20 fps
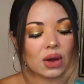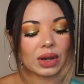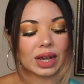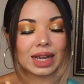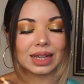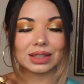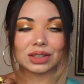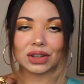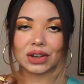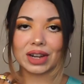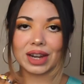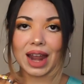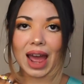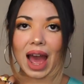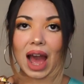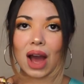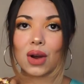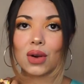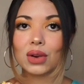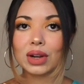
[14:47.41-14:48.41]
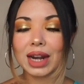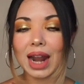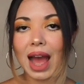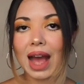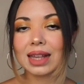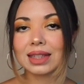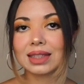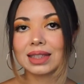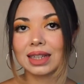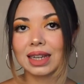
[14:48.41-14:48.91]
Okay, so now
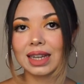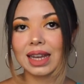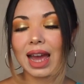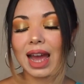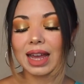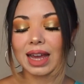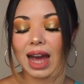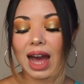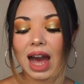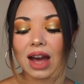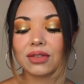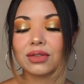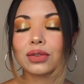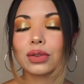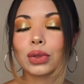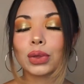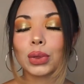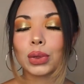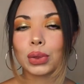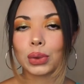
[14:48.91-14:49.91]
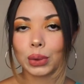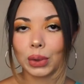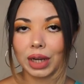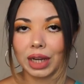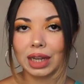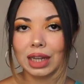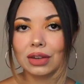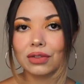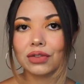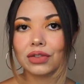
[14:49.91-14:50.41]
lastly I have
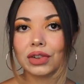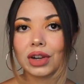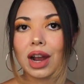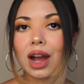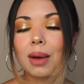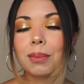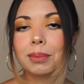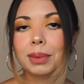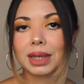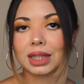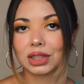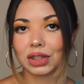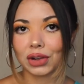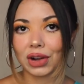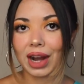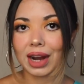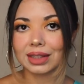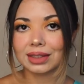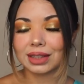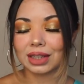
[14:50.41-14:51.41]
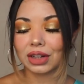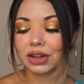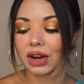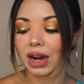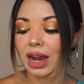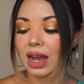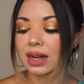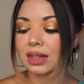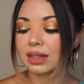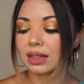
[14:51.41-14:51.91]
3 from Victoria's
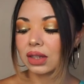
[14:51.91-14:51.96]
Secret.